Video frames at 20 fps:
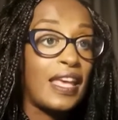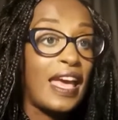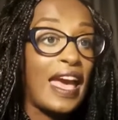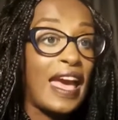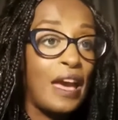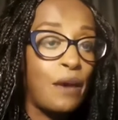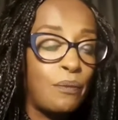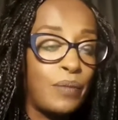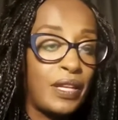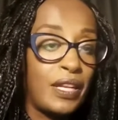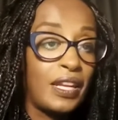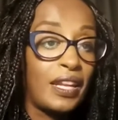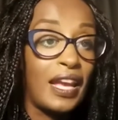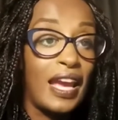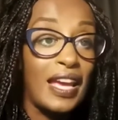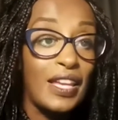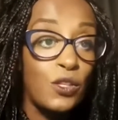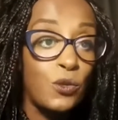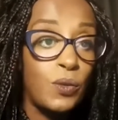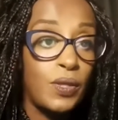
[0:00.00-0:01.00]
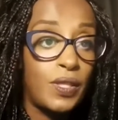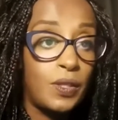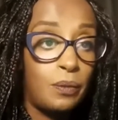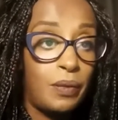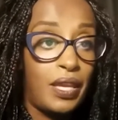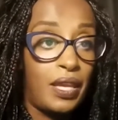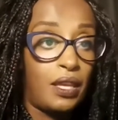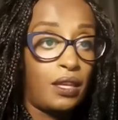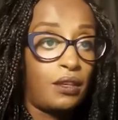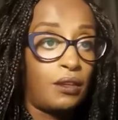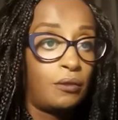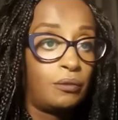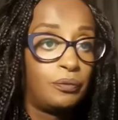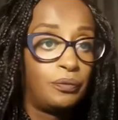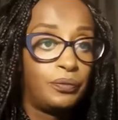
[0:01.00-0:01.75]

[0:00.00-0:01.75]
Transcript: happening as we speak.